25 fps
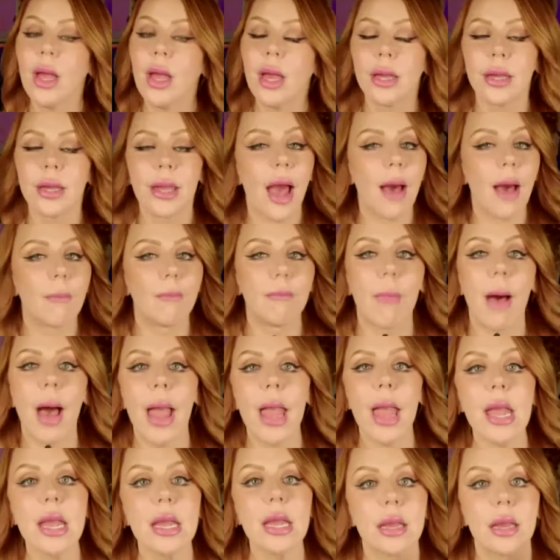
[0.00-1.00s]
Yeah,
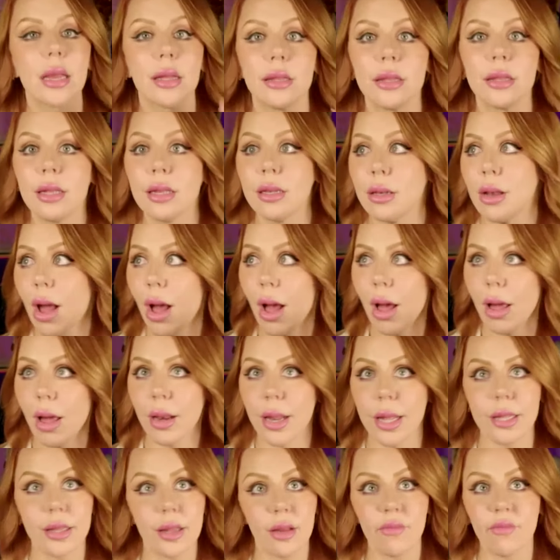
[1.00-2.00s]
Mike did not.
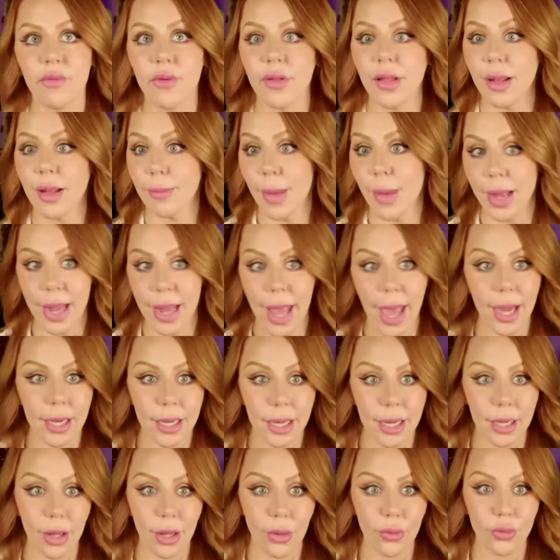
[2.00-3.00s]
It doesn't feel like Mike had any
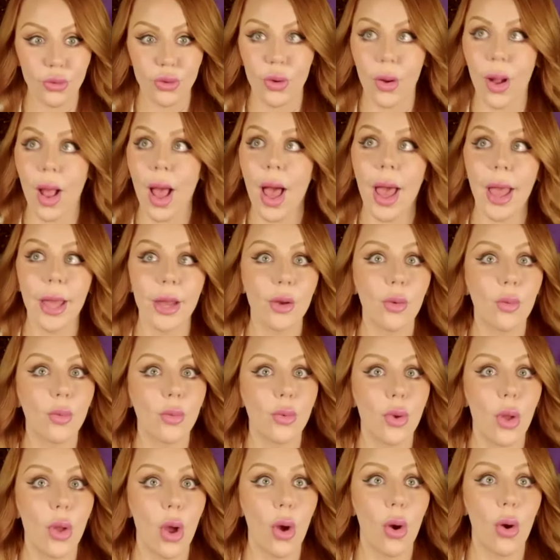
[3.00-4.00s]
closure. I don't
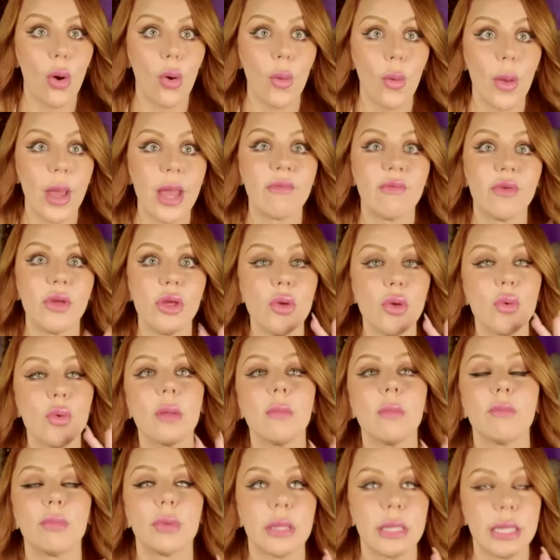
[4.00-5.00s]
know if you can
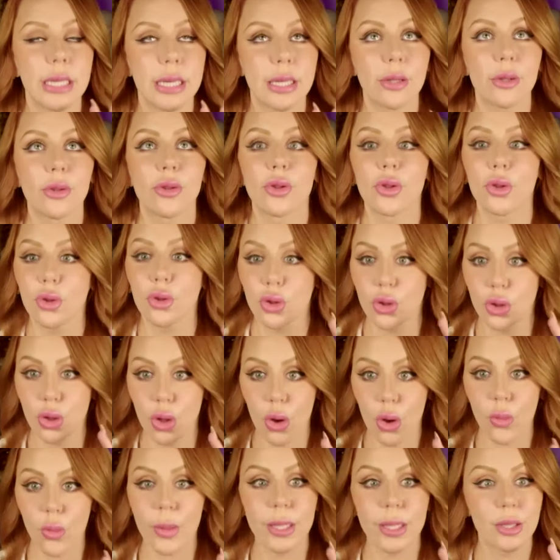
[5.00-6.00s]
please just
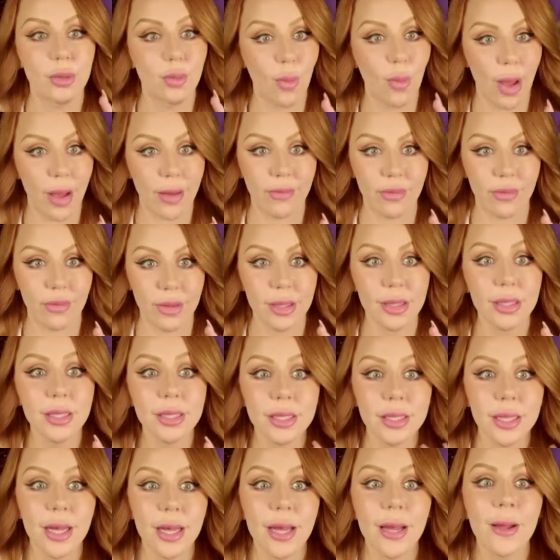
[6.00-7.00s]
show his wife this
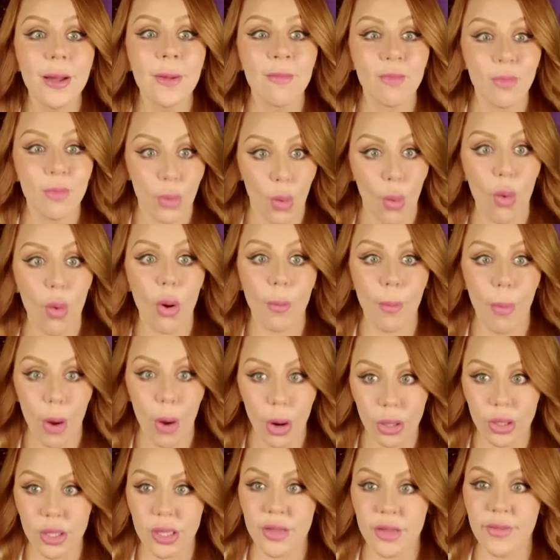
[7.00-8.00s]
or
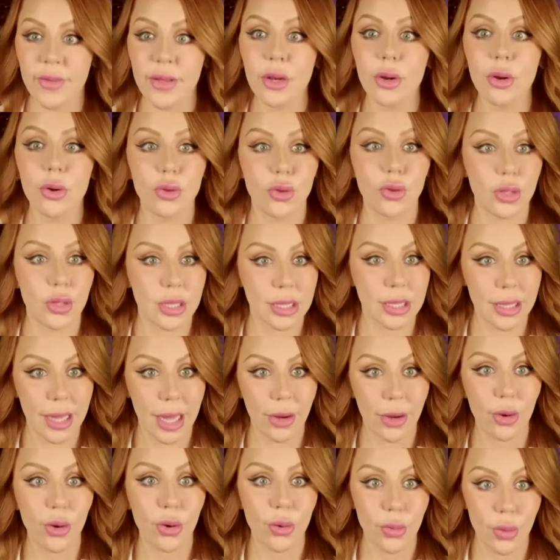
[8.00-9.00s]
parts of it or just let
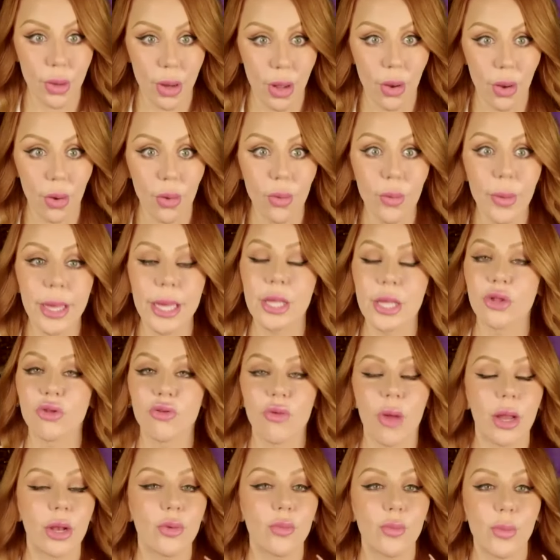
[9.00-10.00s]
her know. He's
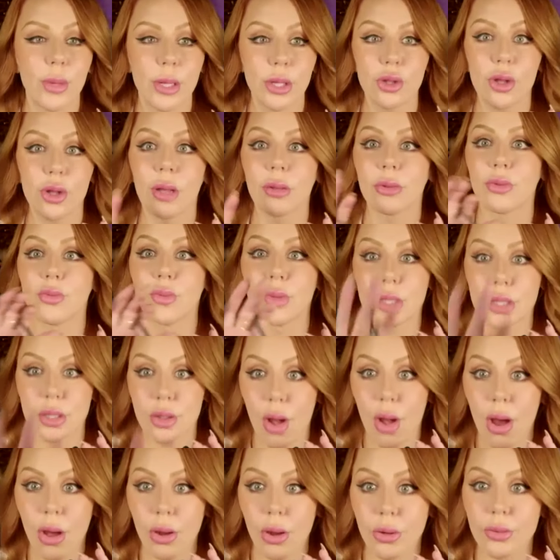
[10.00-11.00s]
trying to reach out to his
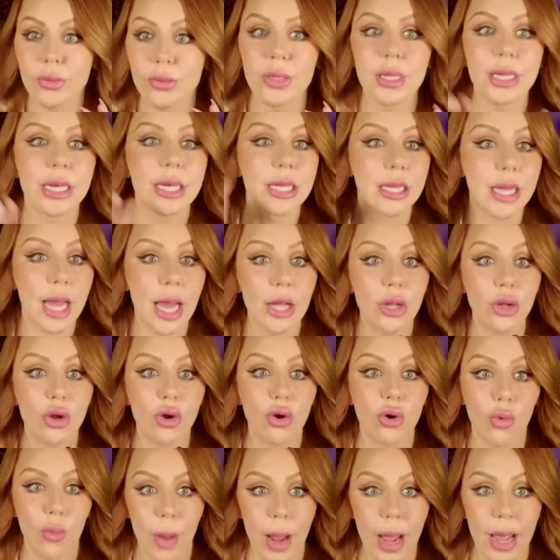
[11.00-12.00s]
daughters. He's and your
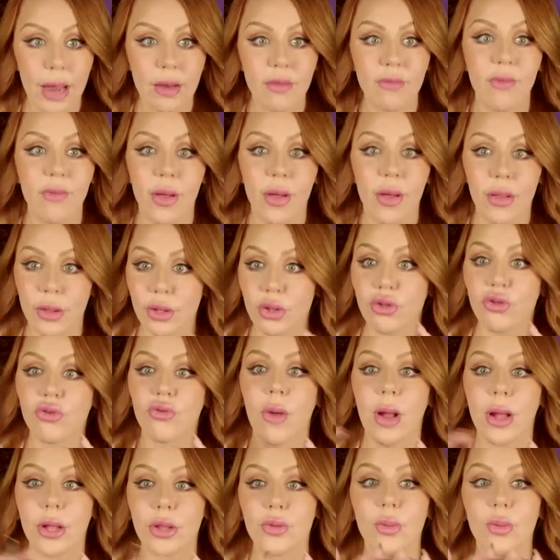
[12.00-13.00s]
grandfather is
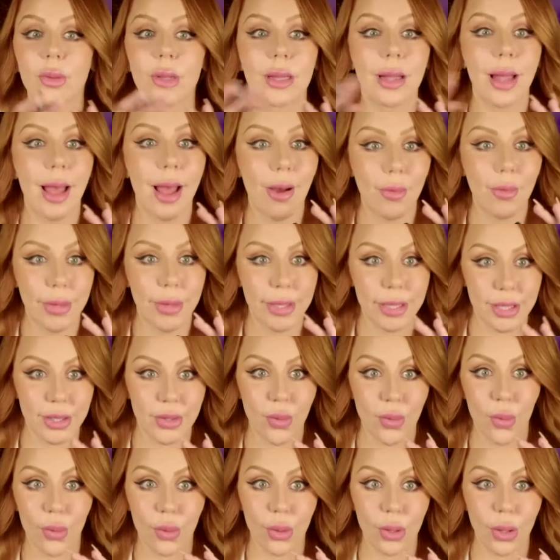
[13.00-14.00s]
trying to allow his
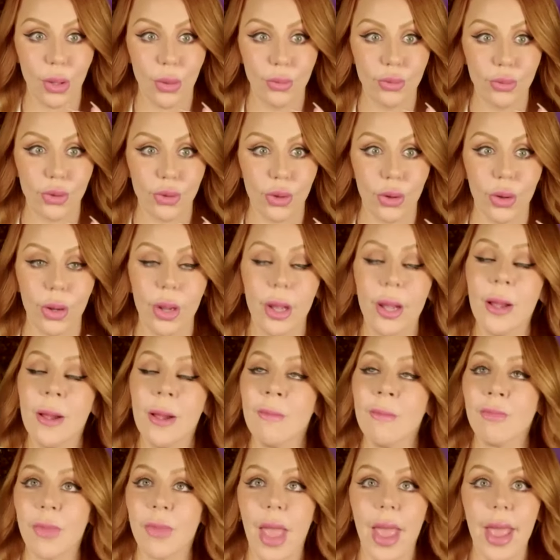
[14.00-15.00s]
soul closure.
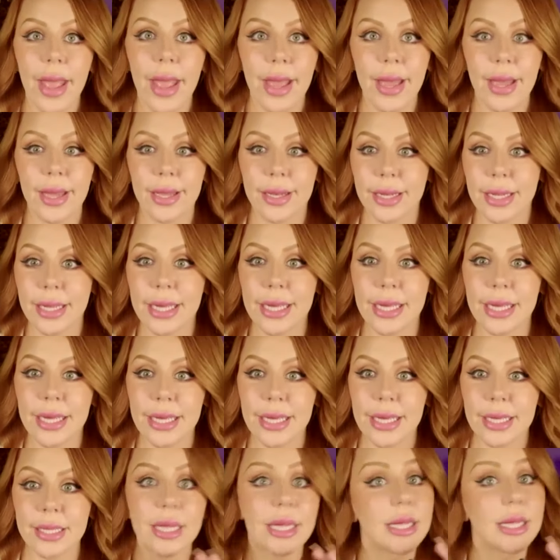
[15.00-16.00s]
And
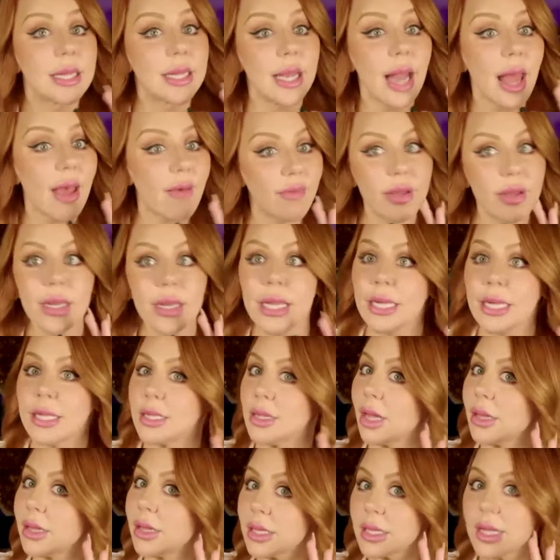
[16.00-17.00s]
he's he's in heaven. He's
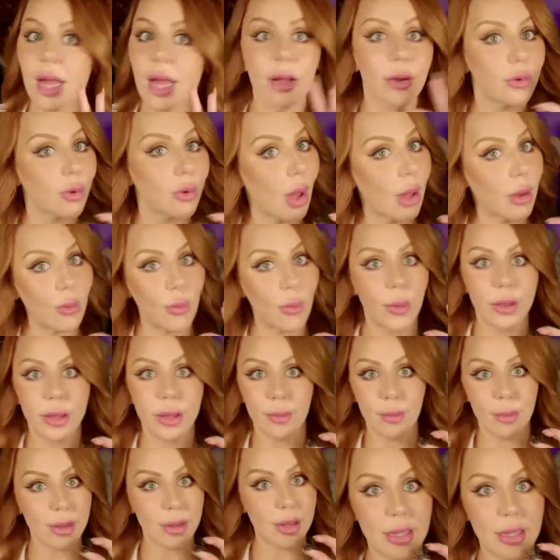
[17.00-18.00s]
not stuck. I don't want them
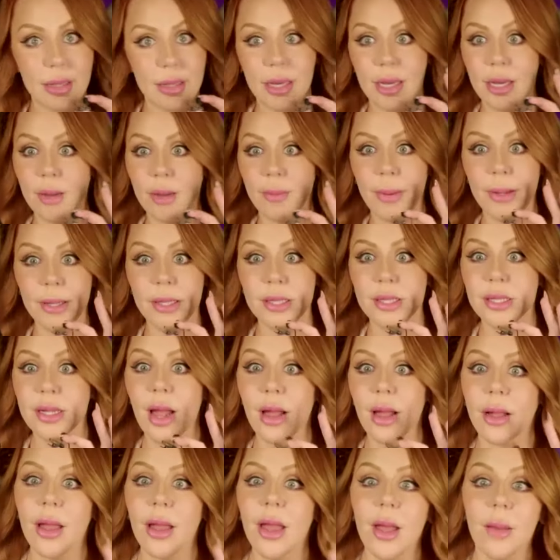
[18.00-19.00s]
to that anybody's stuck,
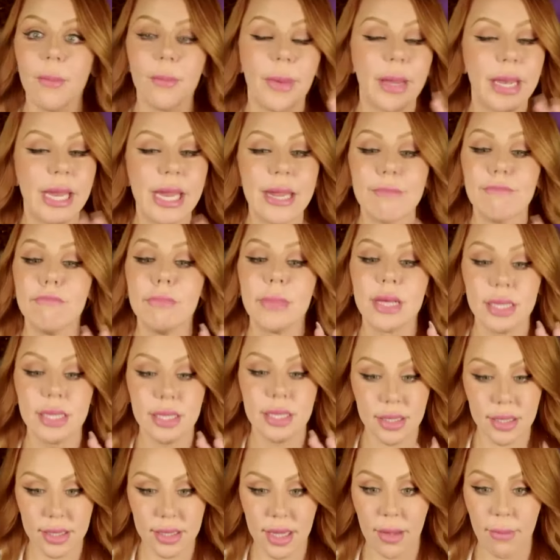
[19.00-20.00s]
but he
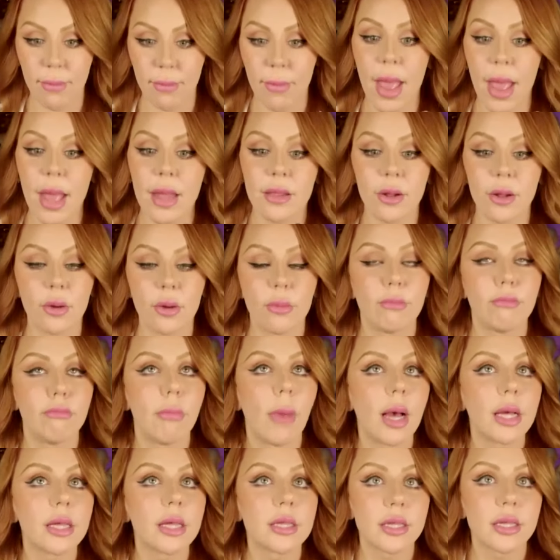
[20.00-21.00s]
misses them. And there
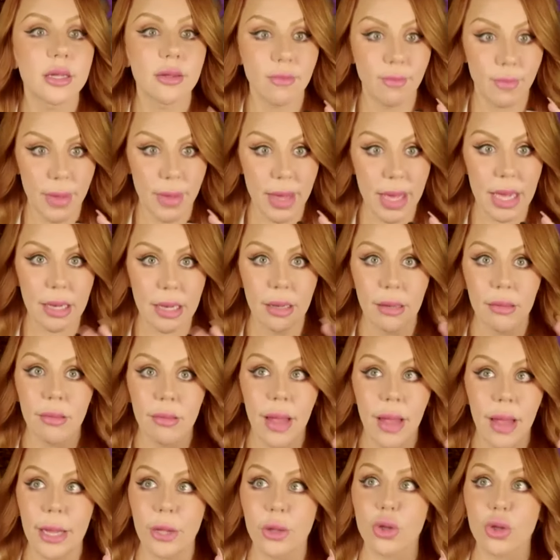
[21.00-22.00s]
must have been
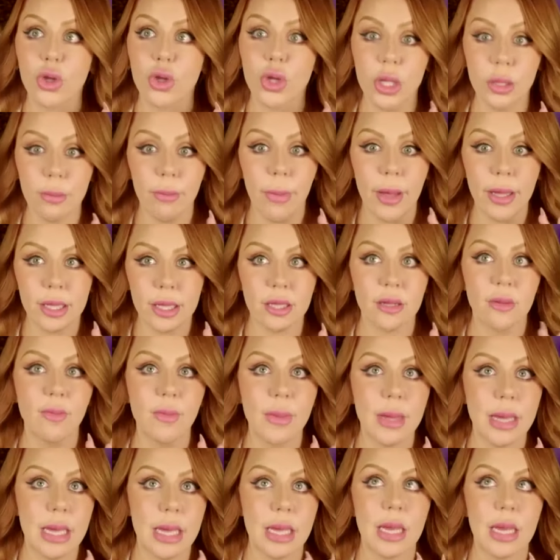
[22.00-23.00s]
like she must
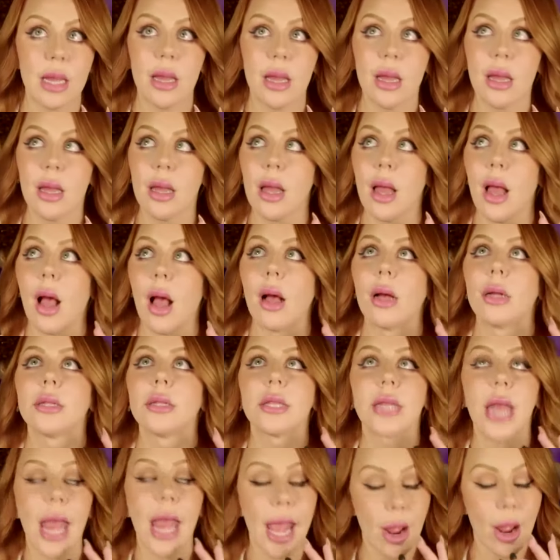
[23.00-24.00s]
be
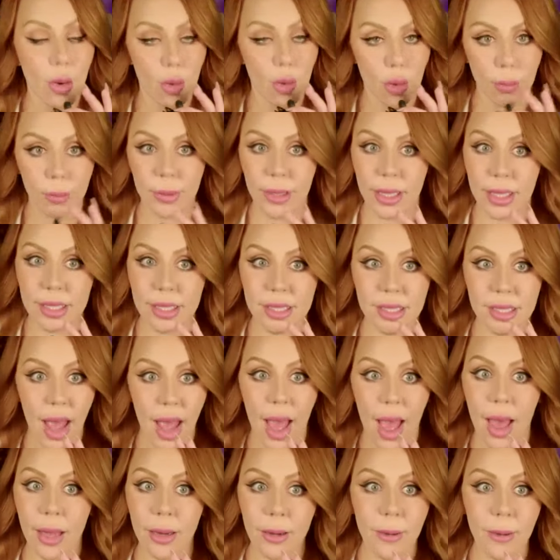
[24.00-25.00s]
terribly
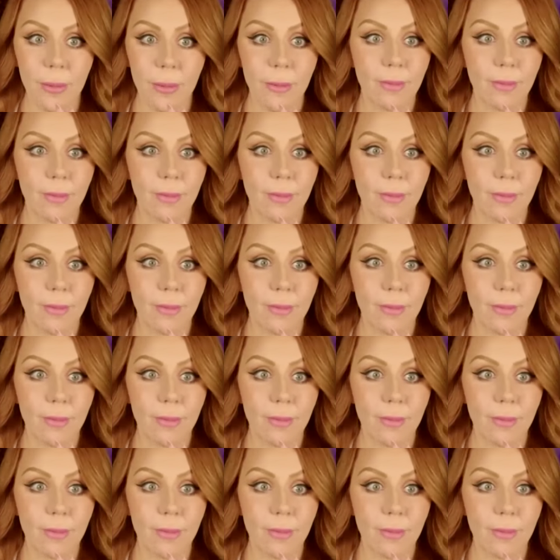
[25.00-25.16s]
sad.